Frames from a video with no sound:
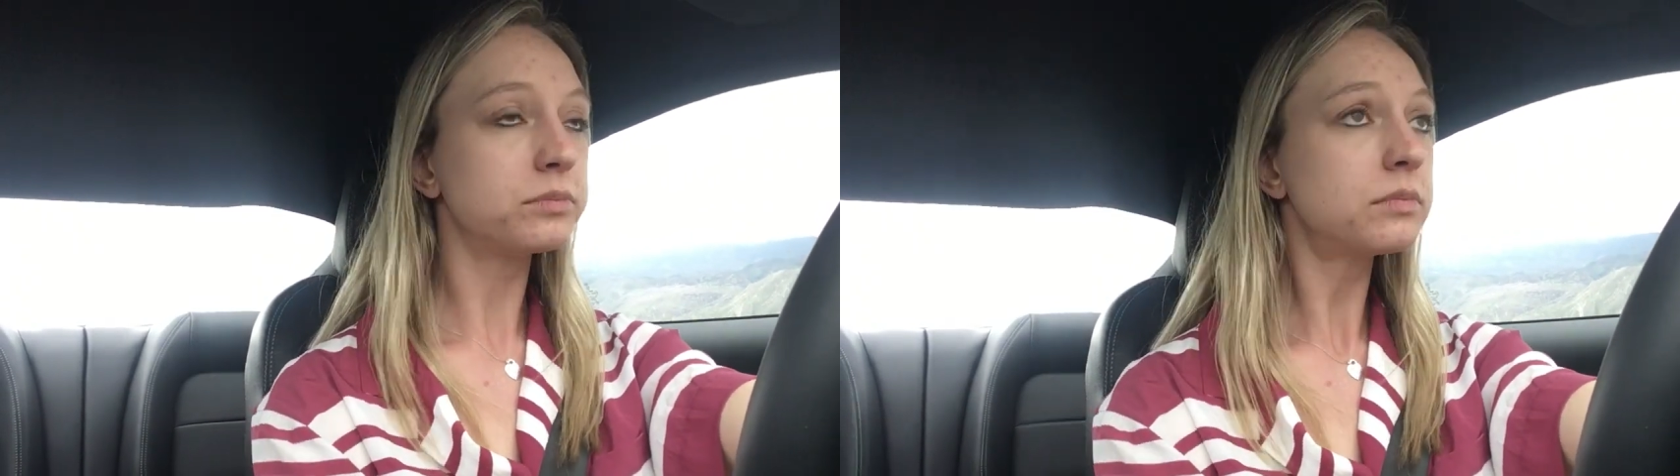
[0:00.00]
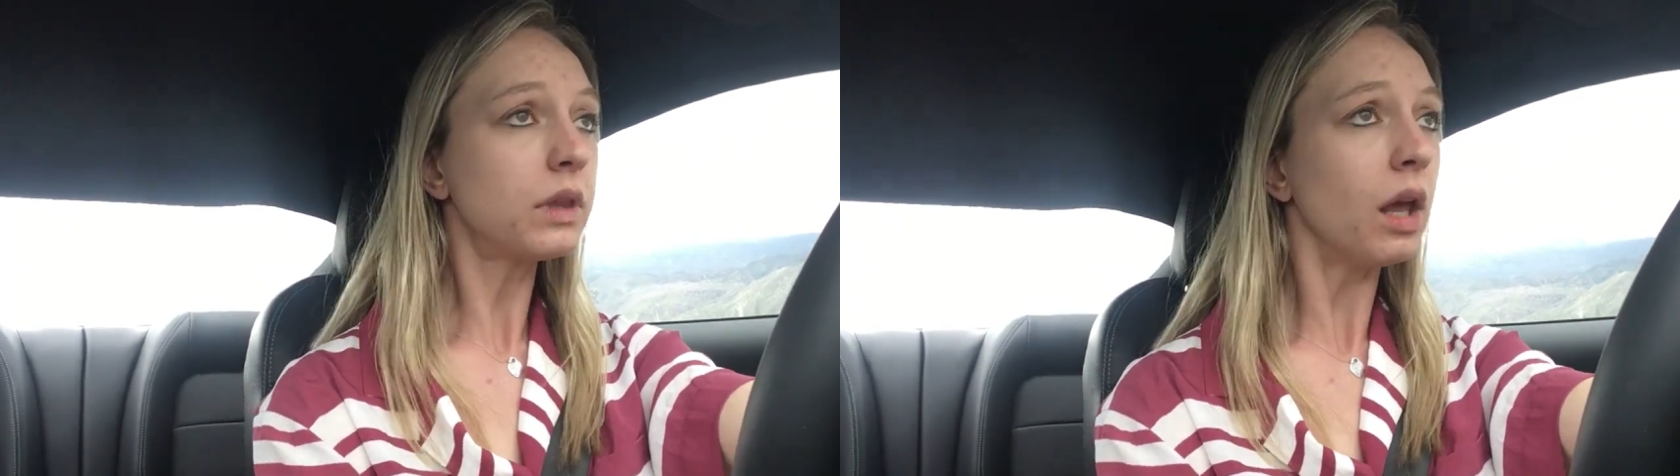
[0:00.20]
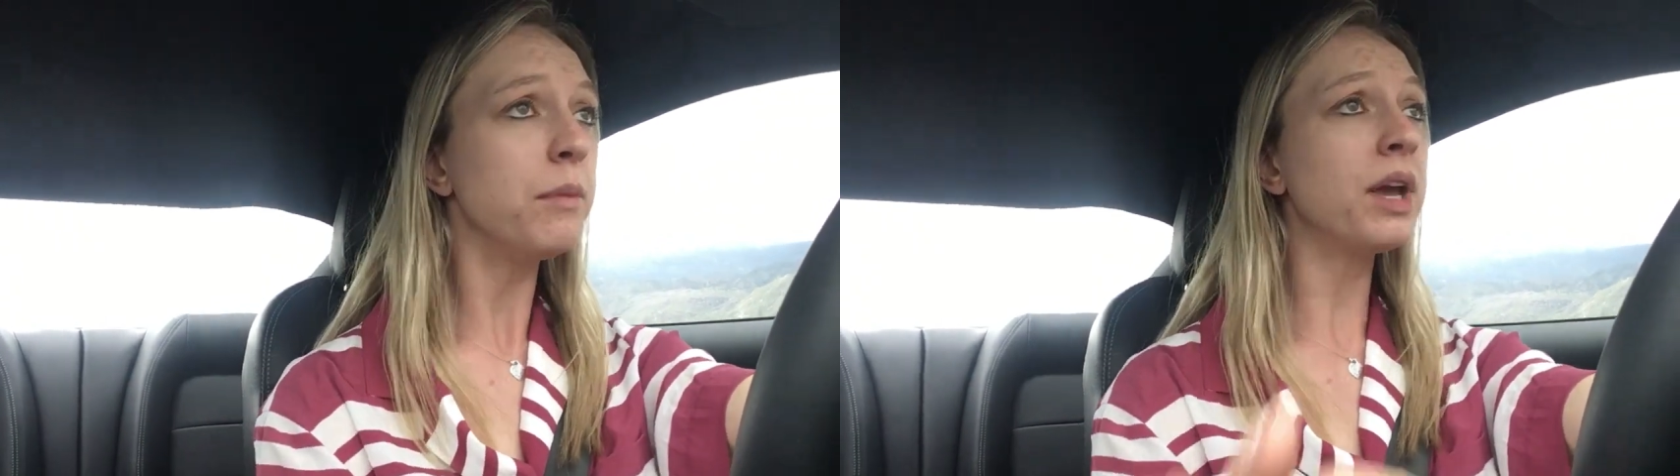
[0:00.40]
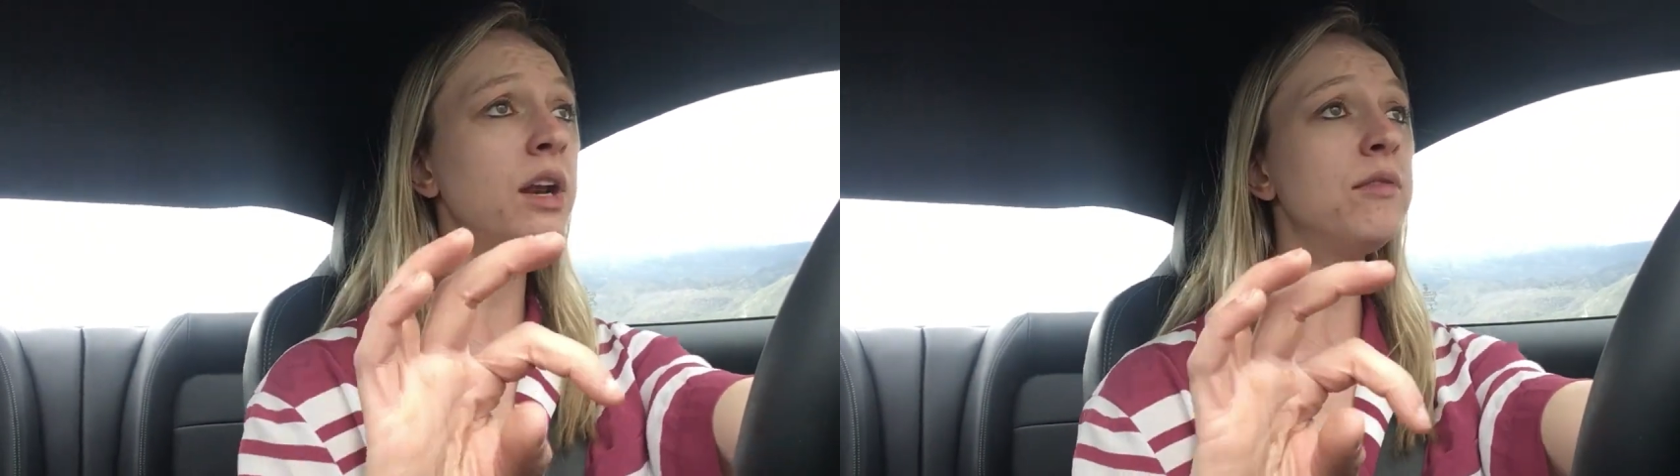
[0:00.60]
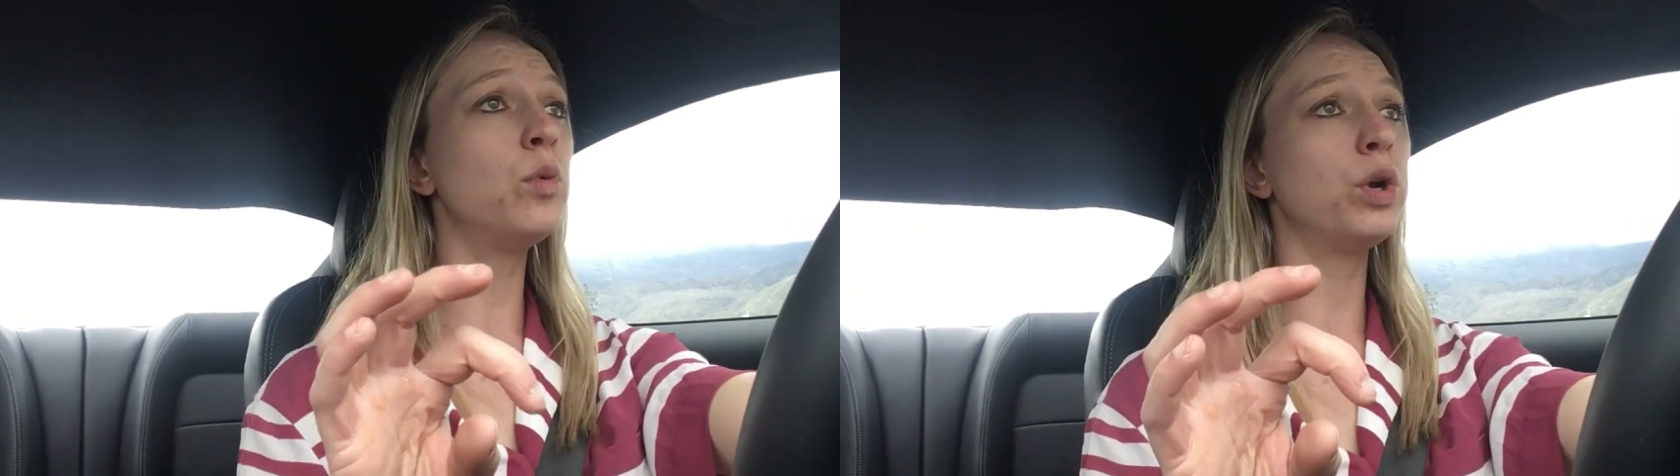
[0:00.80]
I'm
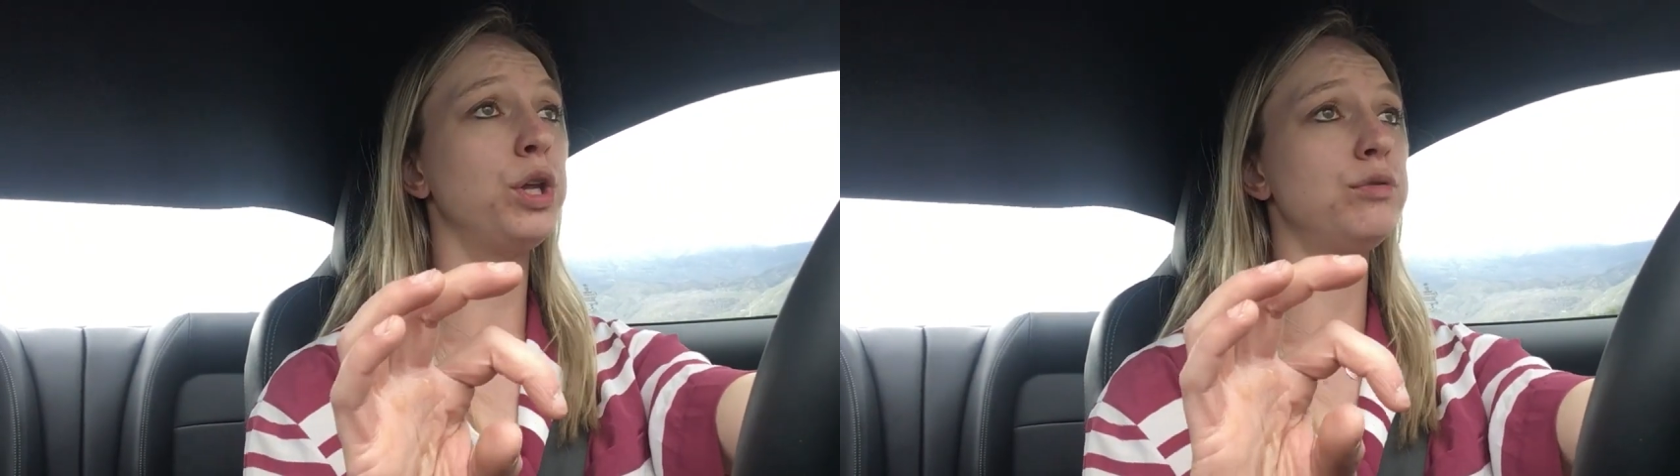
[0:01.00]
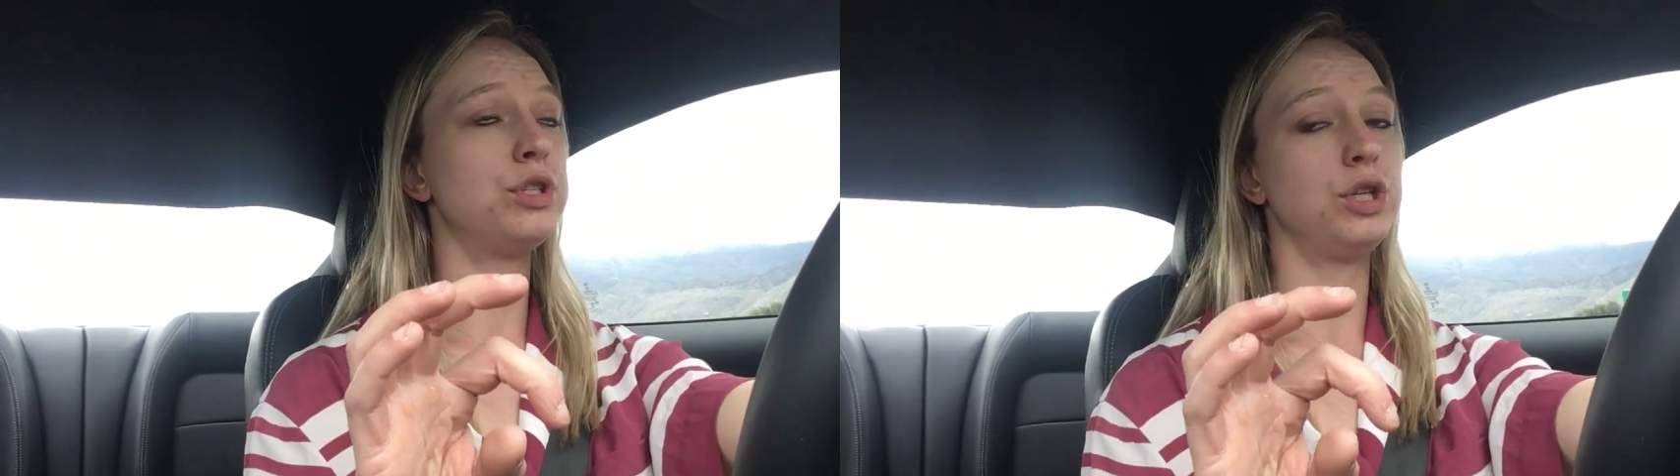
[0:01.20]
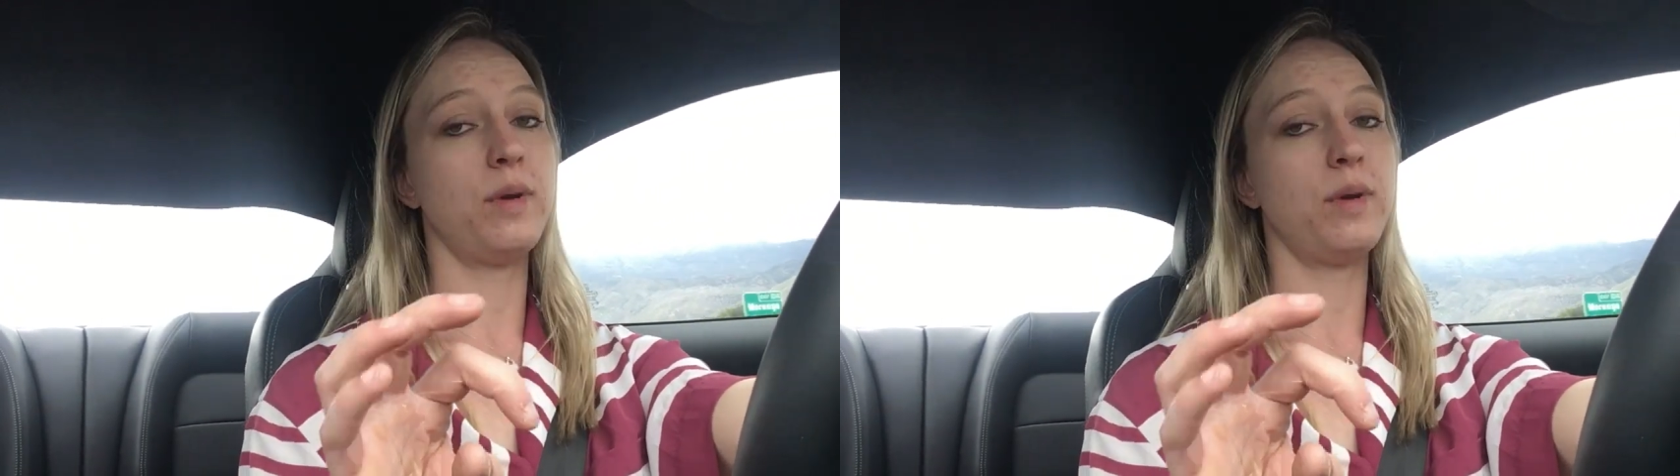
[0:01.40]
kind of more used to